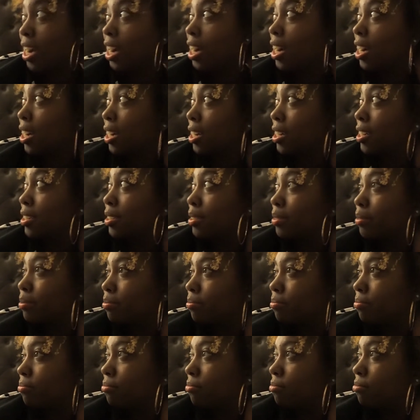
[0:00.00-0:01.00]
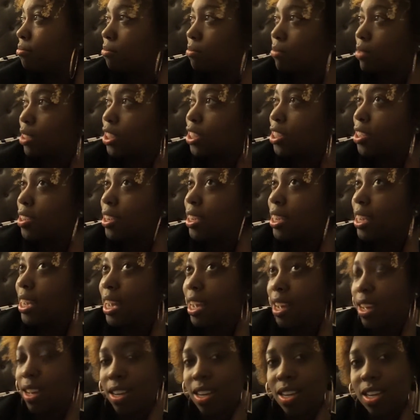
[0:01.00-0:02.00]
So
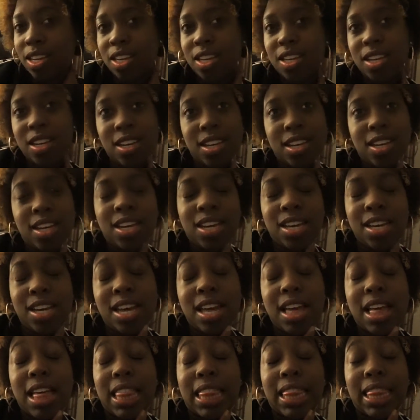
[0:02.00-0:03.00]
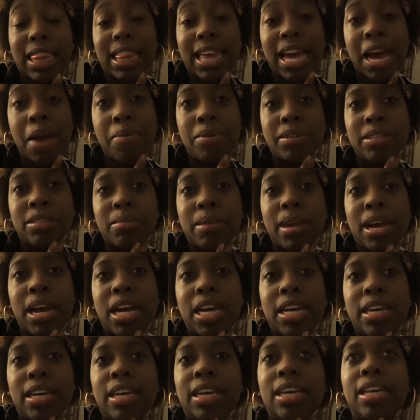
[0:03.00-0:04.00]
yeah, that was
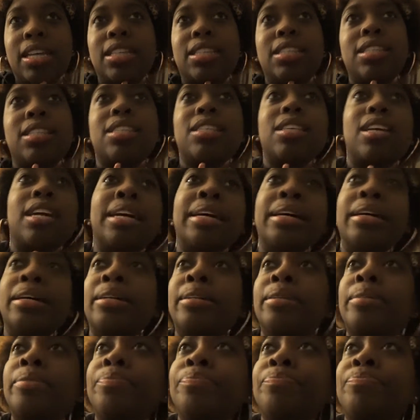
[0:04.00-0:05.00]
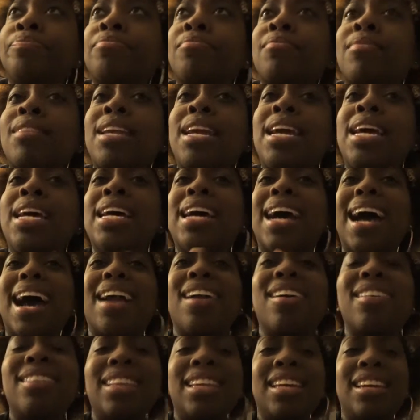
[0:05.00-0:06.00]
about it. I
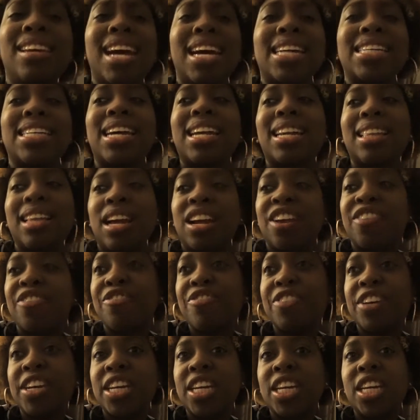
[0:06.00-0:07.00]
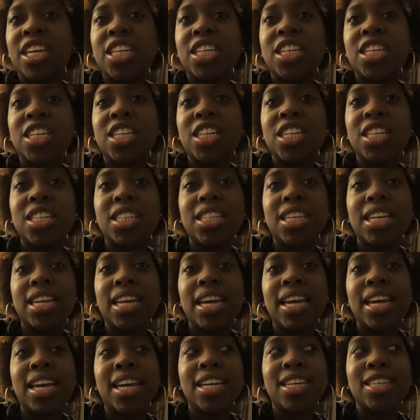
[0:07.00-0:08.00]
don't think you guys had a lot of footage
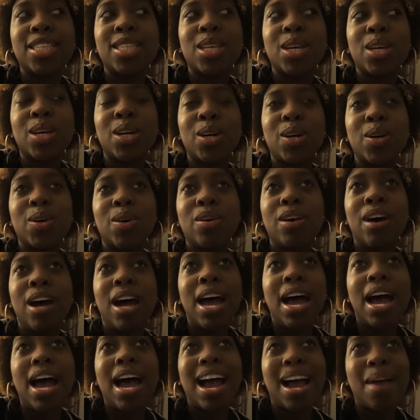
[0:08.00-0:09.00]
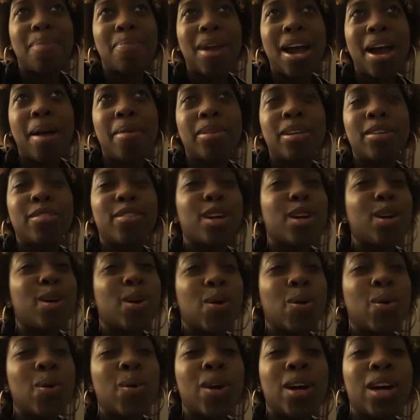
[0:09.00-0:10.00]
today, so I probably
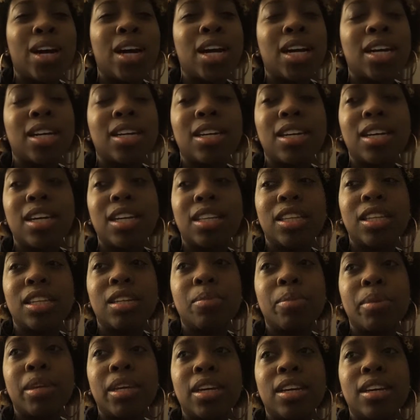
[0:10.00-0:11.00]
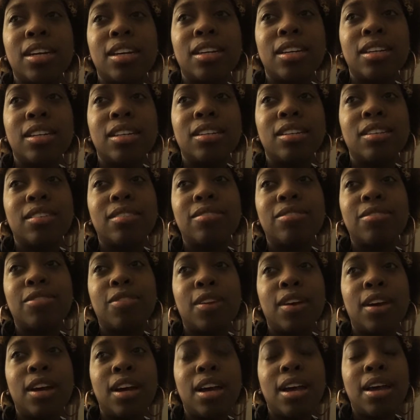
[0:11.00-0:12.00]
record a little bit of
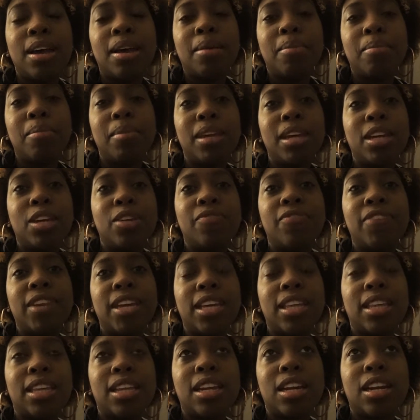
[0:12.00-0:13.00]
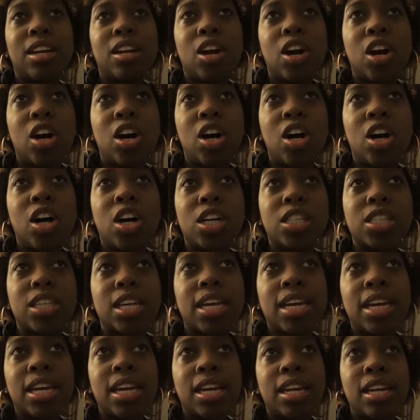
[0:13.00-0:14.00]
me feeding the dogs
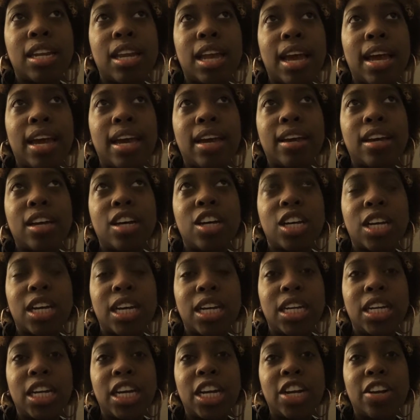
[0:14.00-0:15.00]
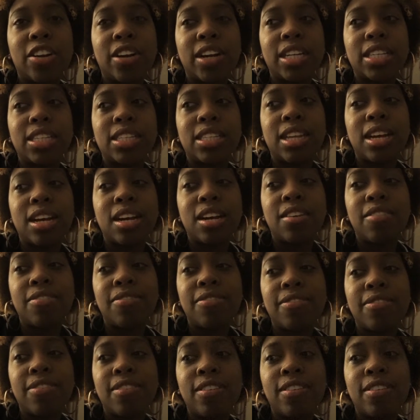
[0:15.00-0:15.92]
and like cooking dinner and stuff,